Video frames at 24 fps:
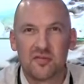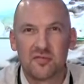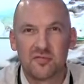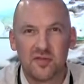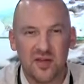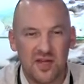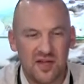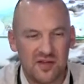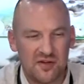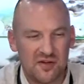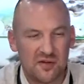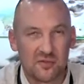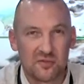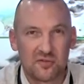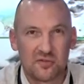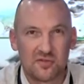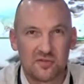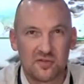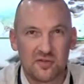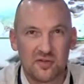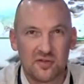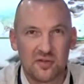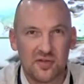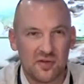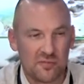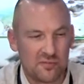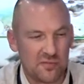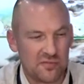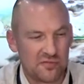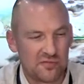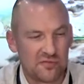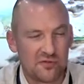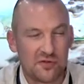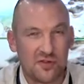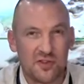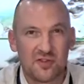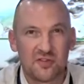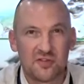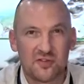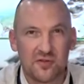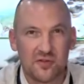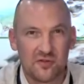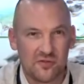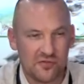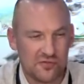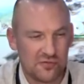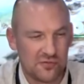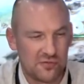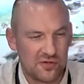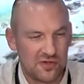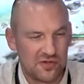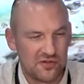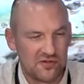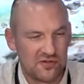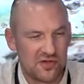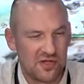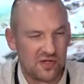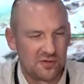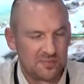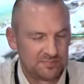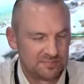fly reels that we've released at the show this year.